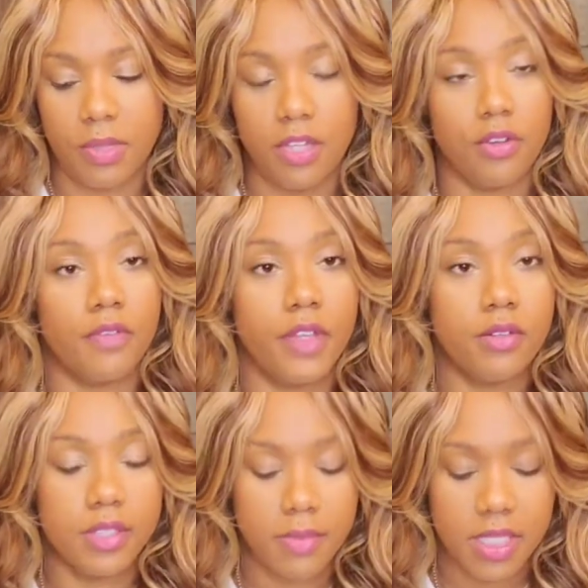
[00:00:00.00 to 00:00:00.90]
either of
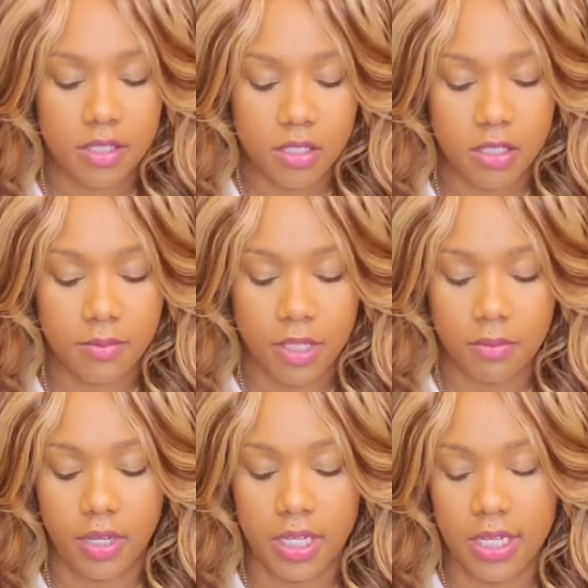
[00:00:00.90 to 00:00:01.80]
those messages, I'm going to
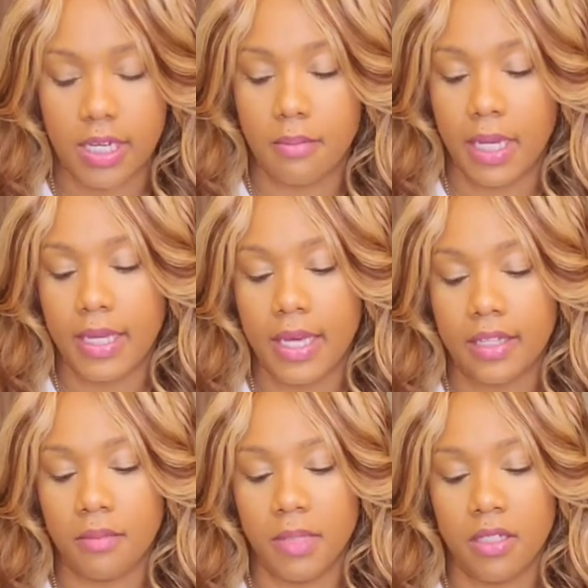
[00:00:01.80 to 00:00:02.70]
break it down by
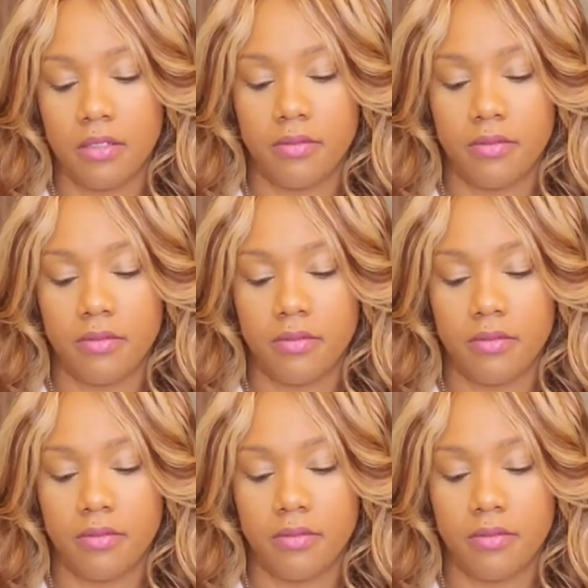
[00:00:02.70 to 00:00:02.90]
element.